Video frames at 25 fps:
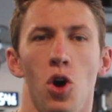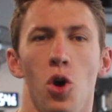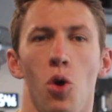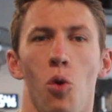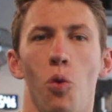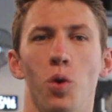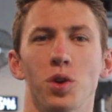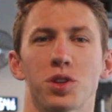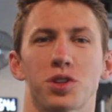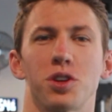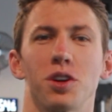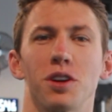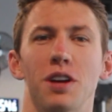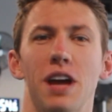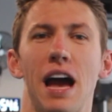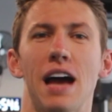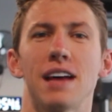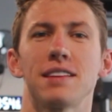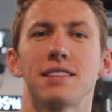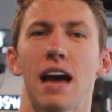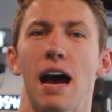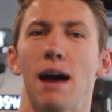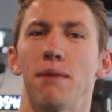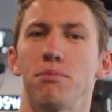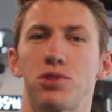What's good,
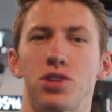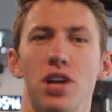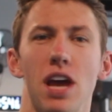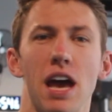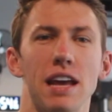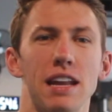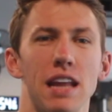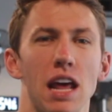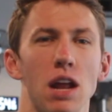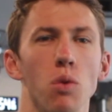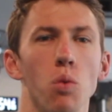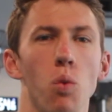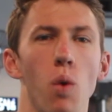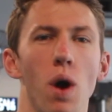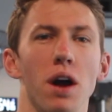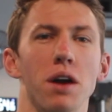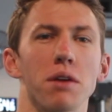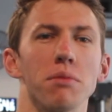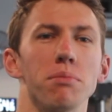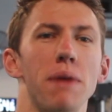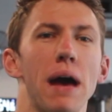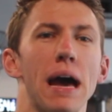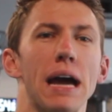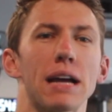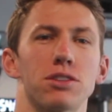guys? I'm Chad and
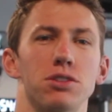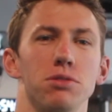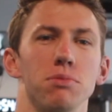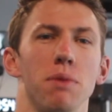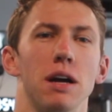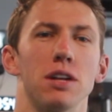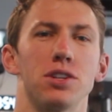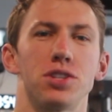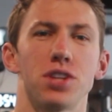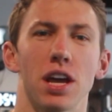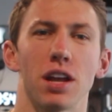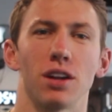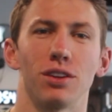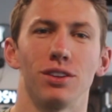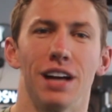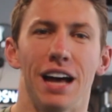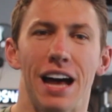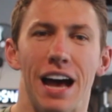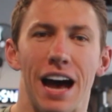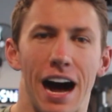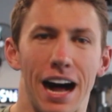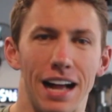welcome back to my channel.